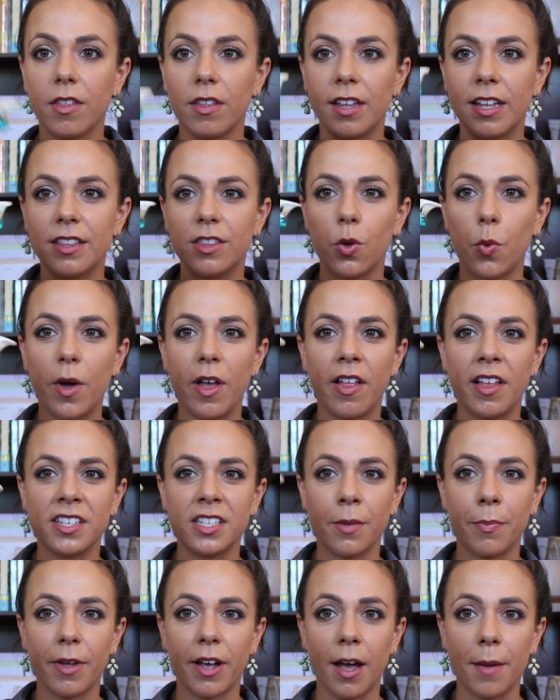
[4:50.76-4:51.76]
the whale
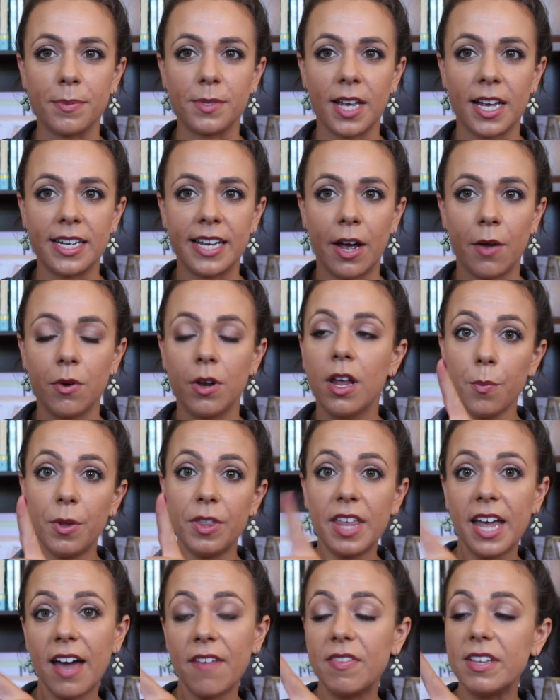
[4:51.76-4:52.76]
ends up like upside down,
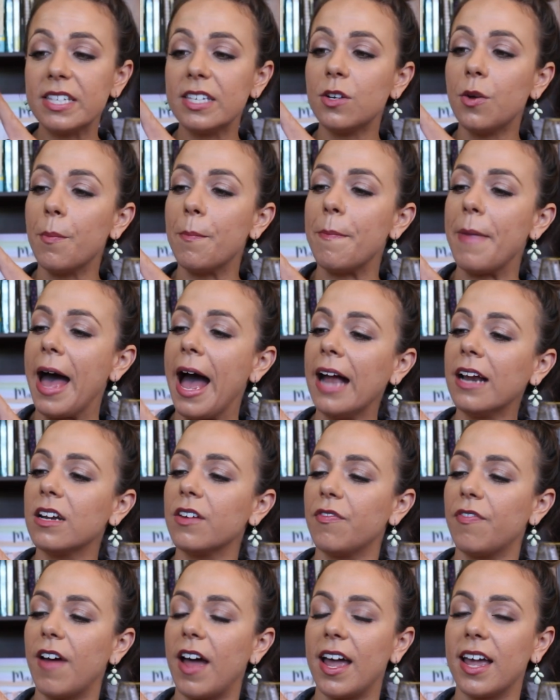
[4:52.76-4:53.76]
but they have this little
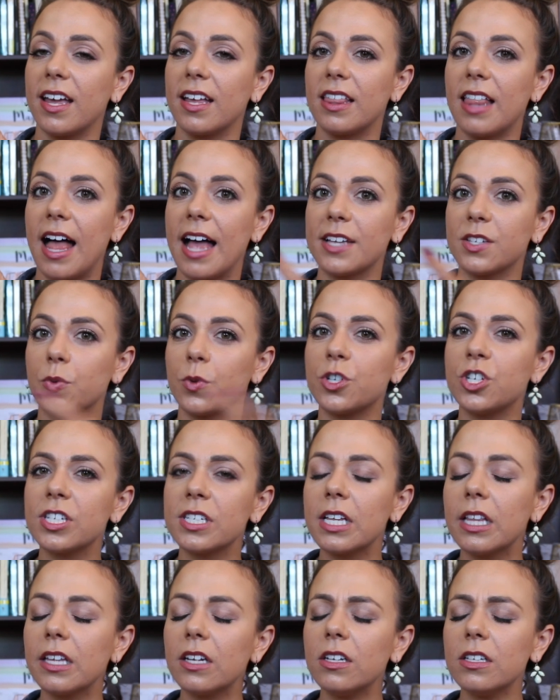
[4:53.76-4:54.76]
magnifying glass, which
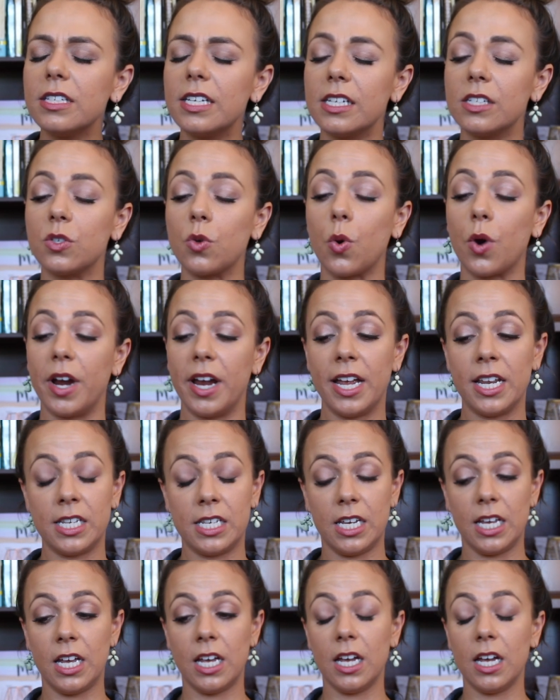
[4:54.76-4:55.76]
is a little
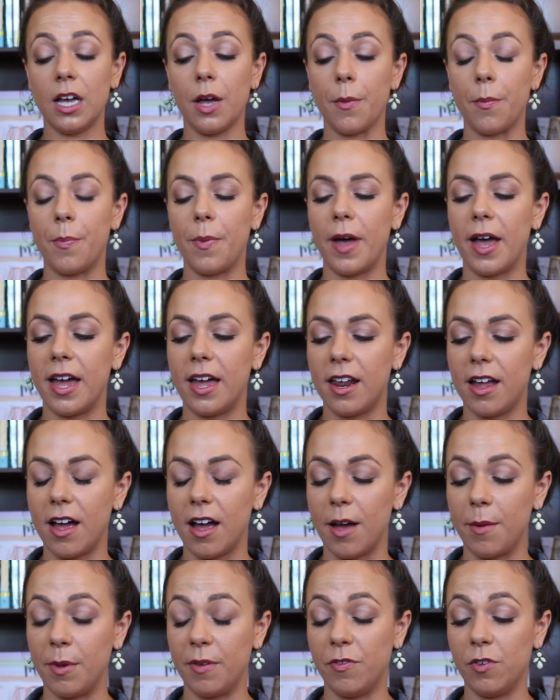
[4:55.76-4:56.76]
disorienting, but
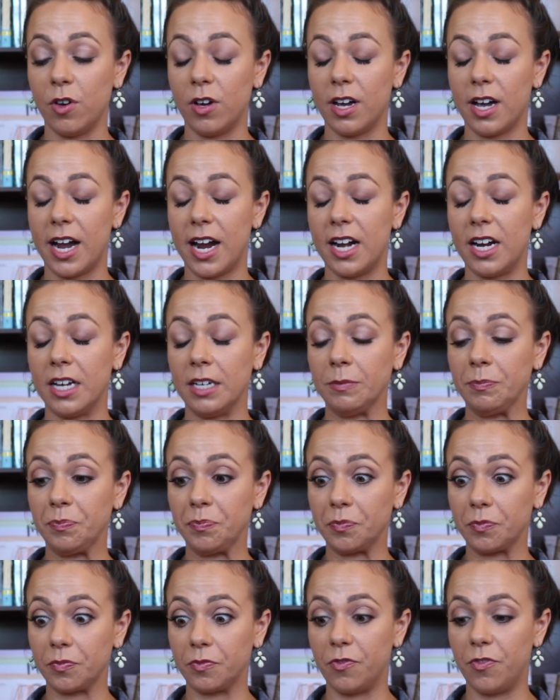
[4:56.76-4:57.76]
um, if you can kind of
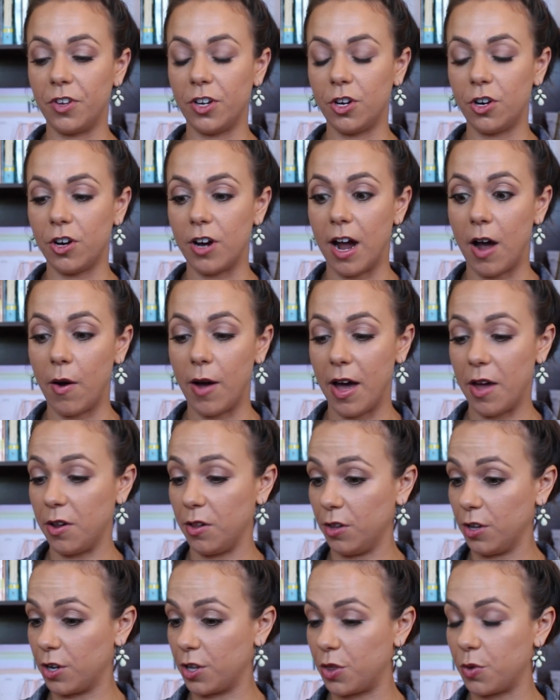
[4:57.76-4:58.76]
figure out how
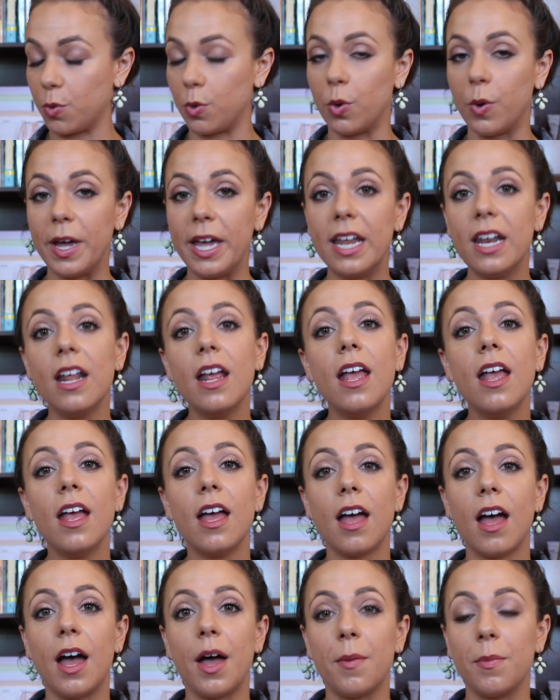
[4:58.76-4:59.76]
to look through it,
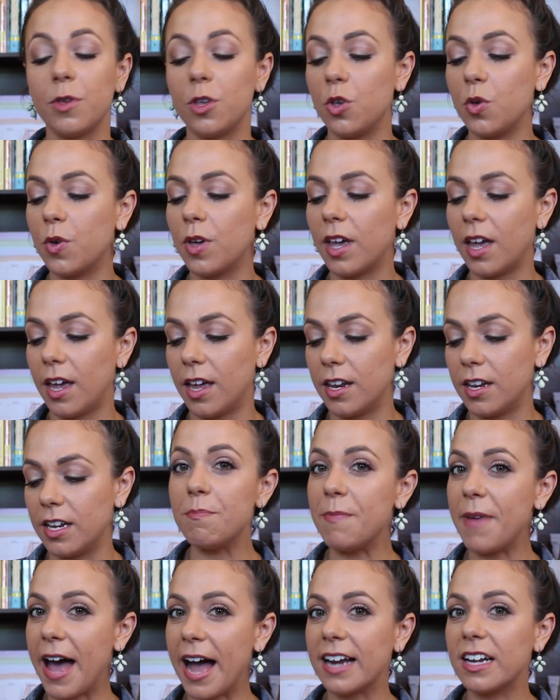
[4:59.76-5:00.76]
um, you
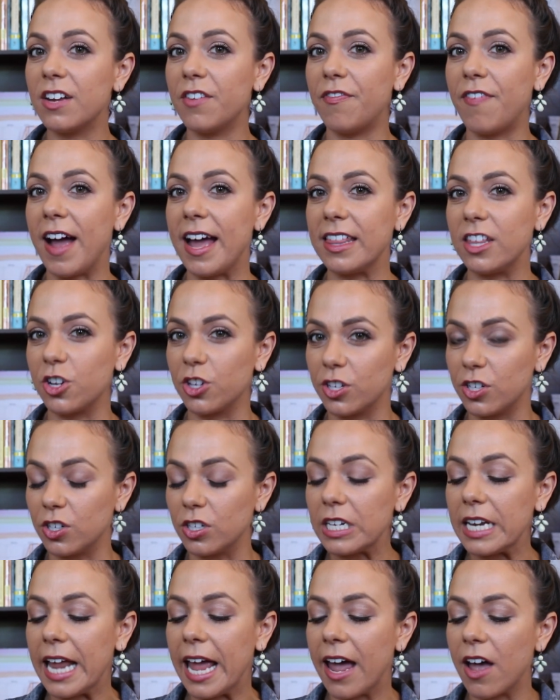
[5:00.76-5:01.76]
can magnify their
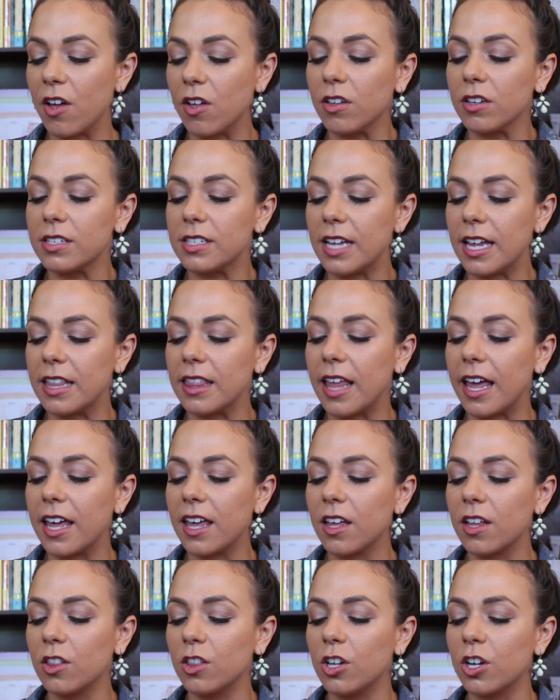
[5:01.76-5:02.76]
little nails and
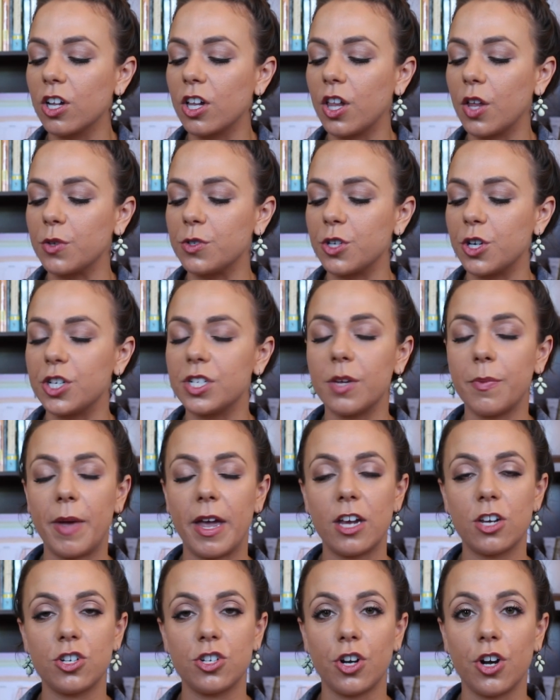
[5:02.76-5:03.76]
like look closer to
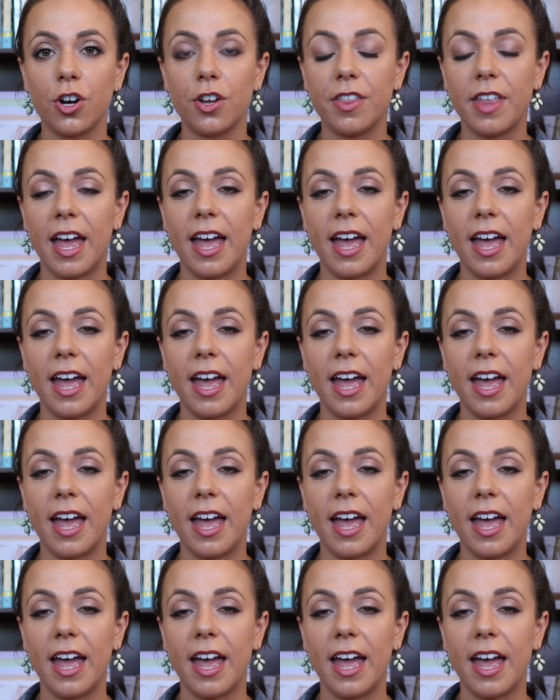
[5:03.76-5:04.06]
make sure